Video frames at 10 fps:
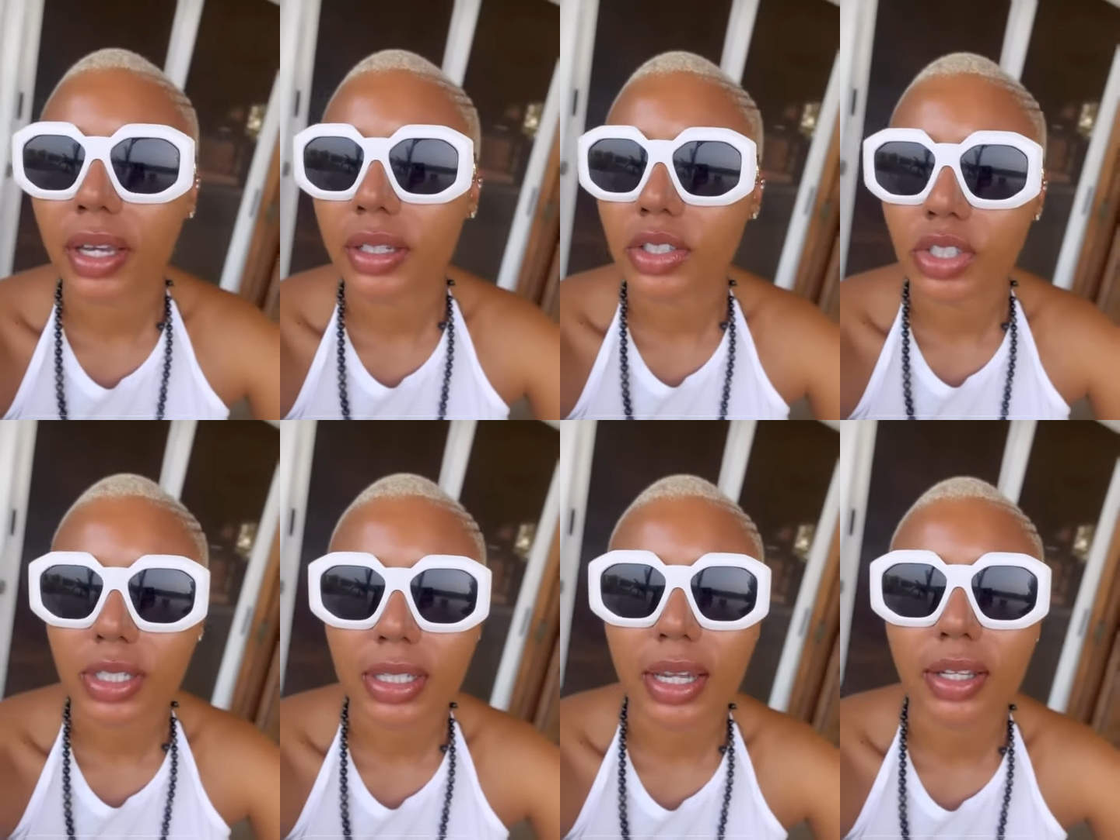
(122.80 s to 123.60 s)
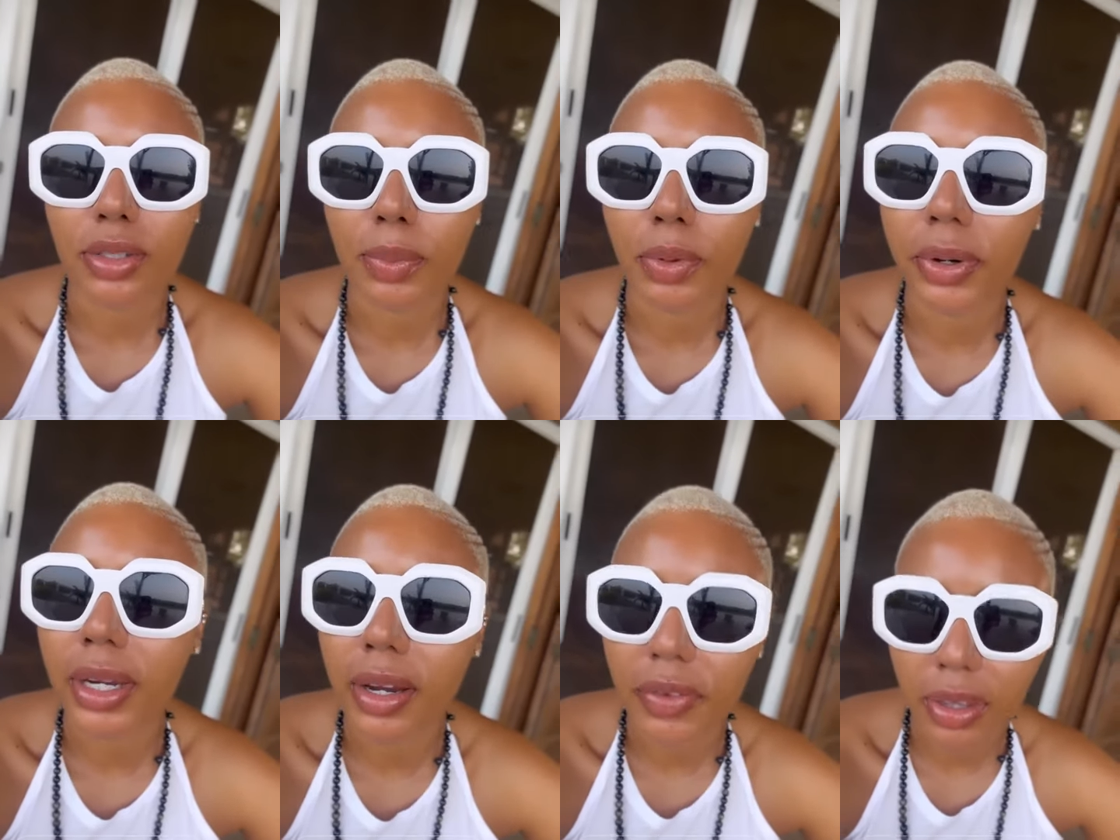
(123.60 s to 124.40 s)
and just like
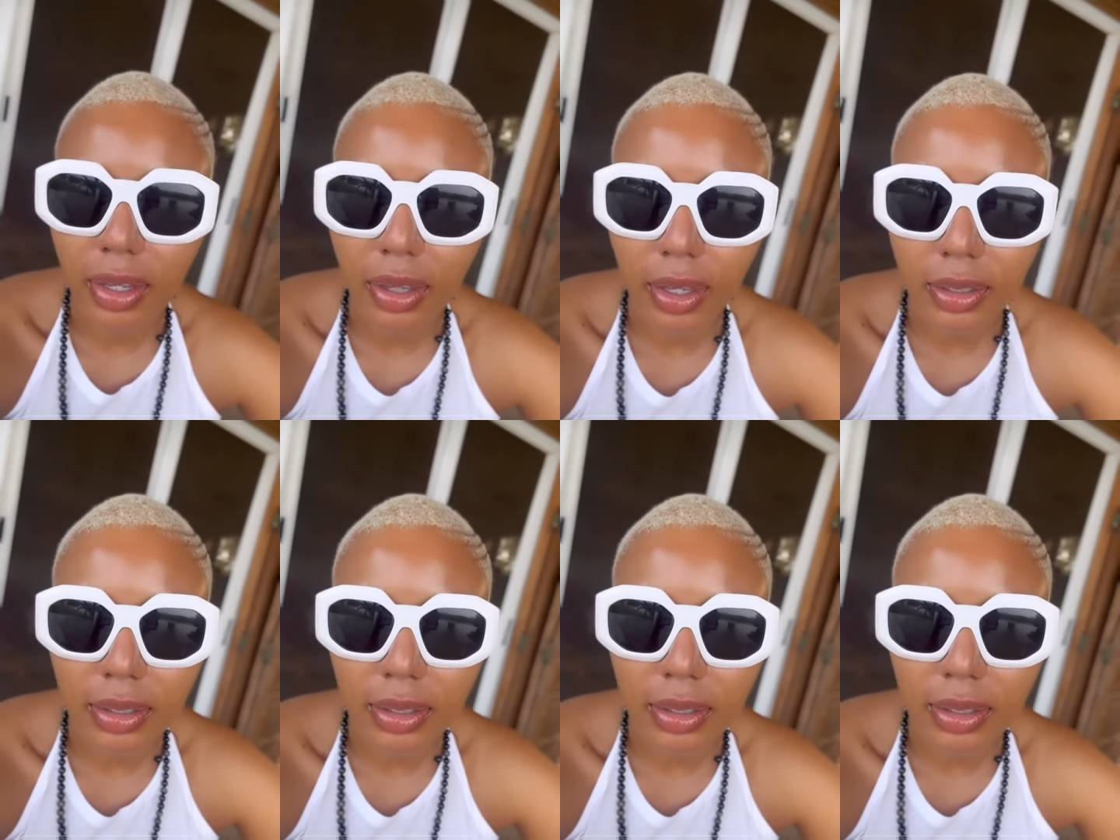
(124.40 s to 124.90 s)
supporting everything that